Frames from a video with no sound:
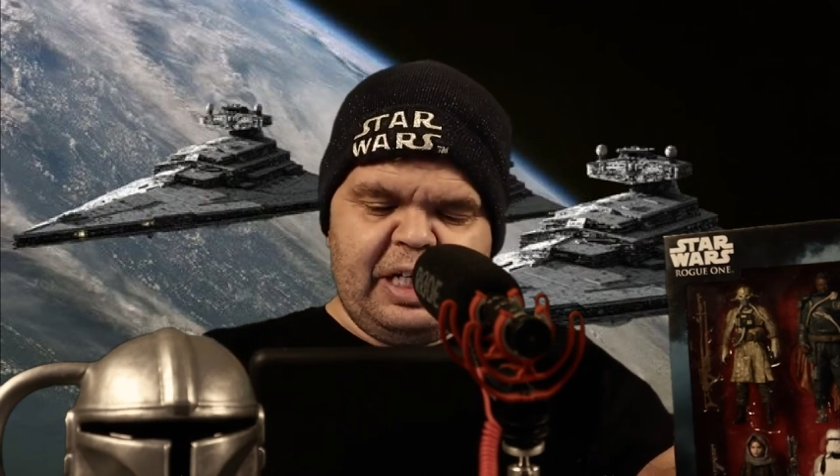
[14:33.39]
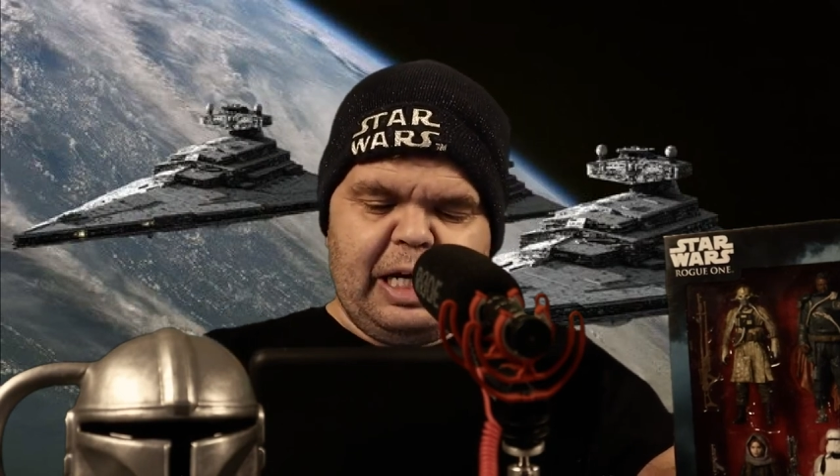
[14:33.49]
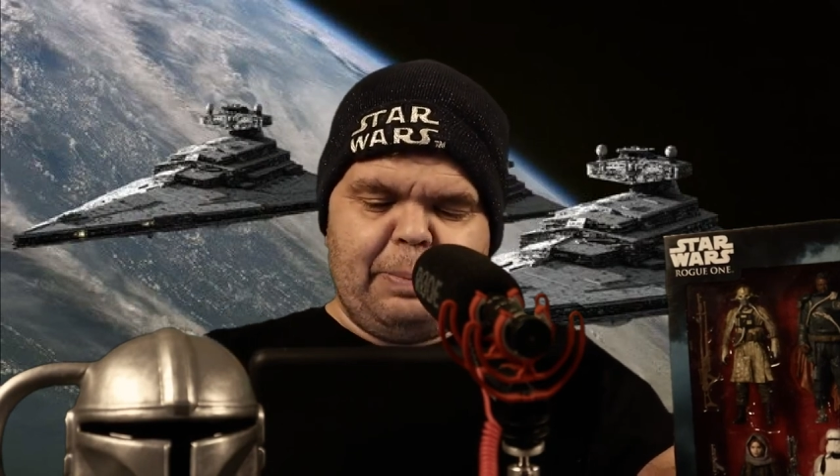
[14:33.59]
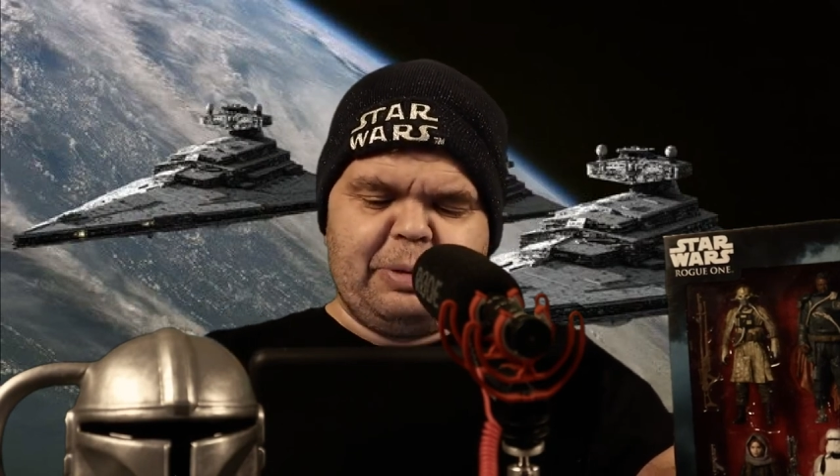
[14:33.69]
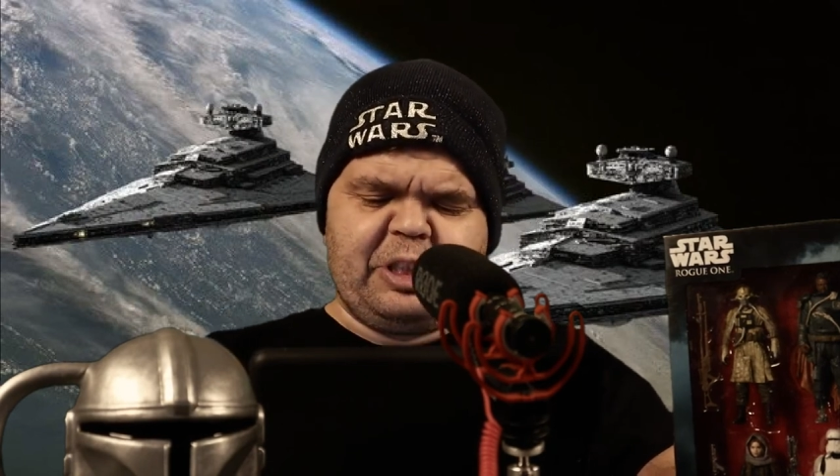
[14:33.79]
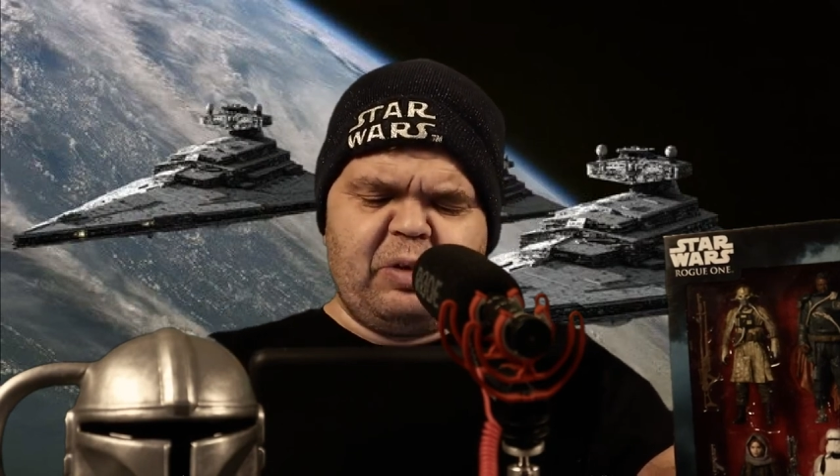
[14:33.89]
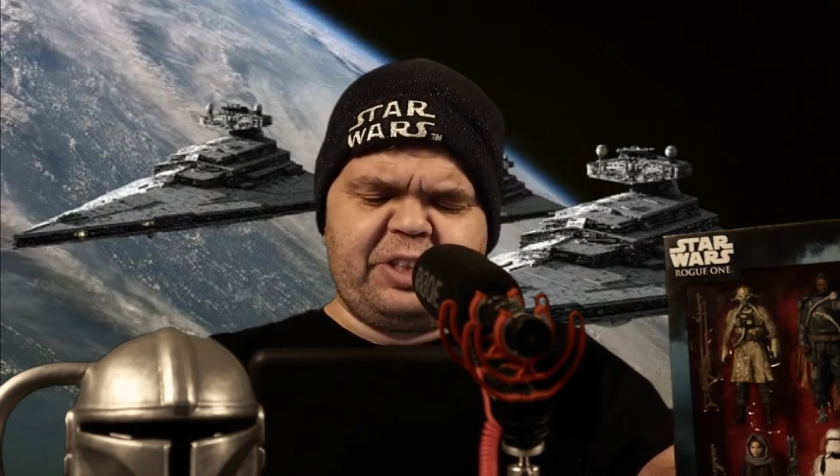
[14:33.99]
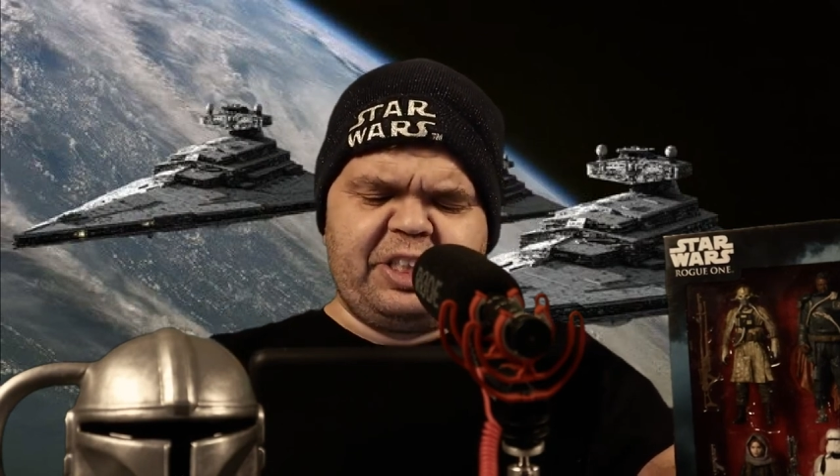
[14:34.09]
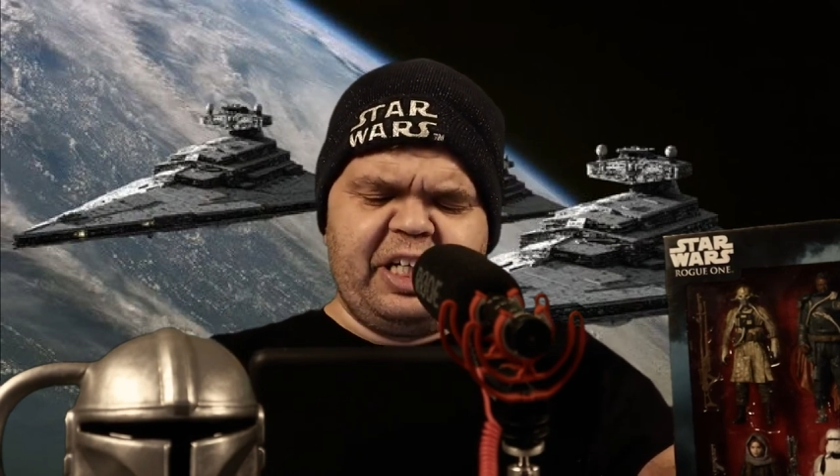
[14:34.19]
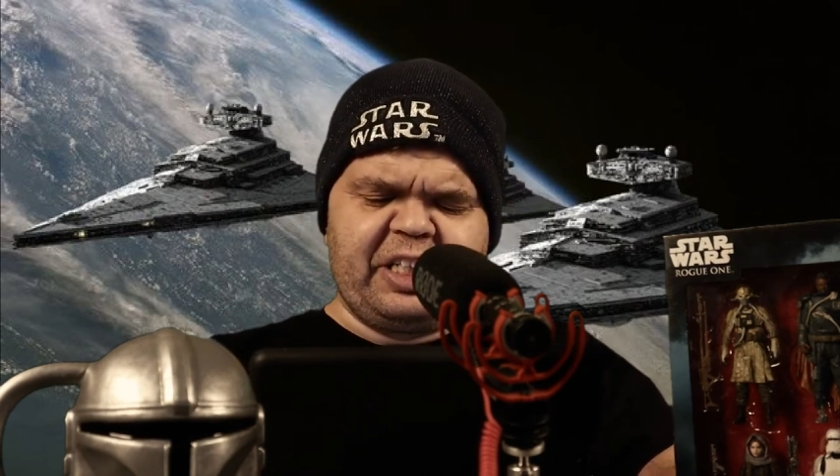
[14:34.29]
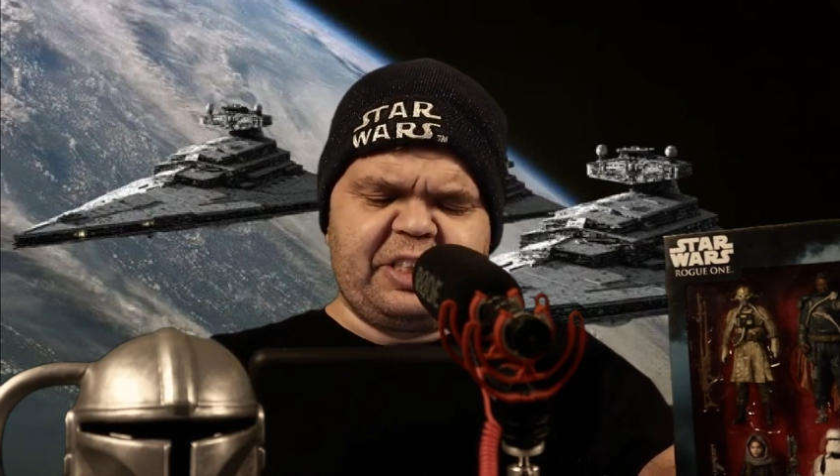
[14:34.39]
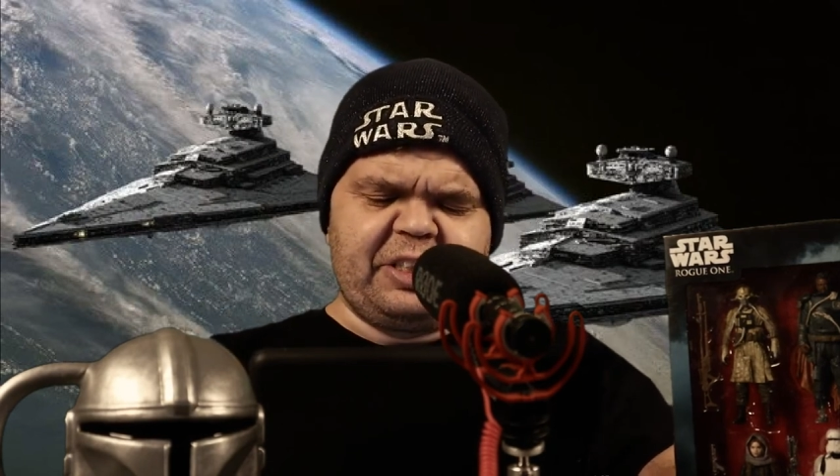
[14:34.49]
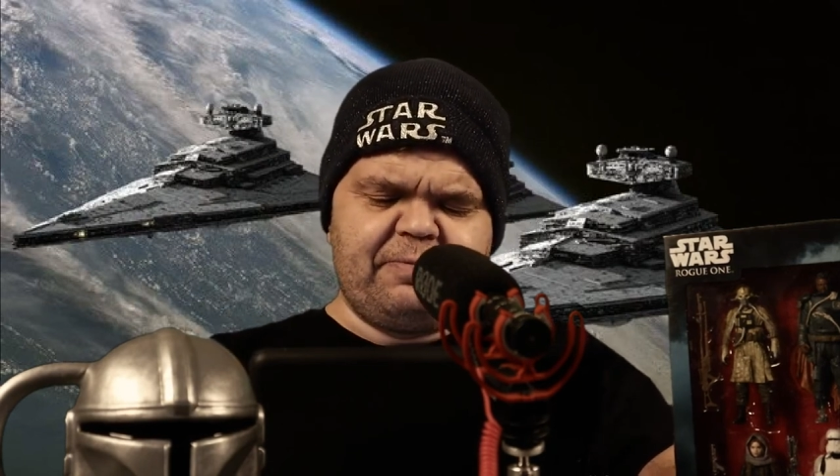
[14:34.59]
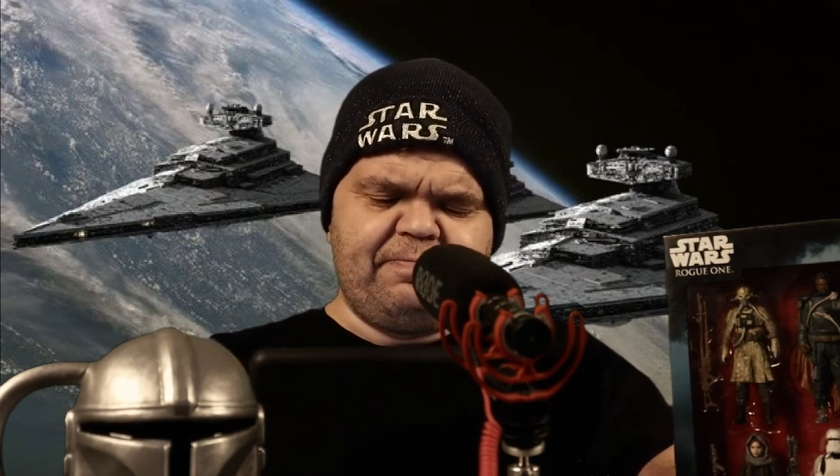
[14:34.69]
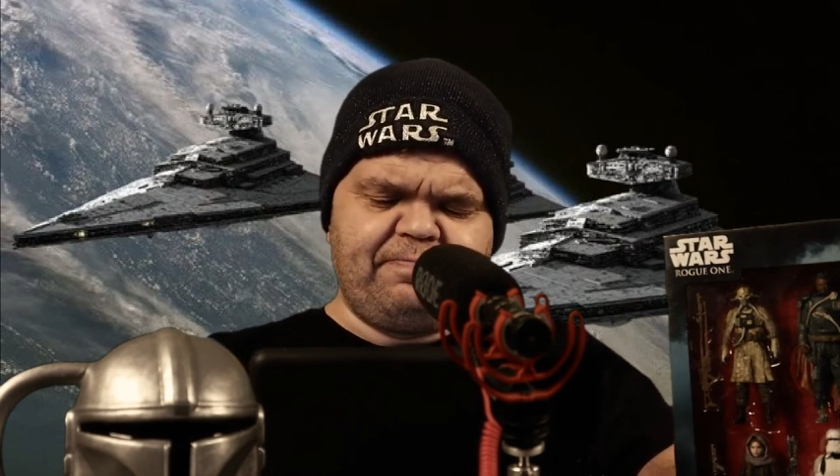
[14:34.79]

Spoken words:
Episode 6,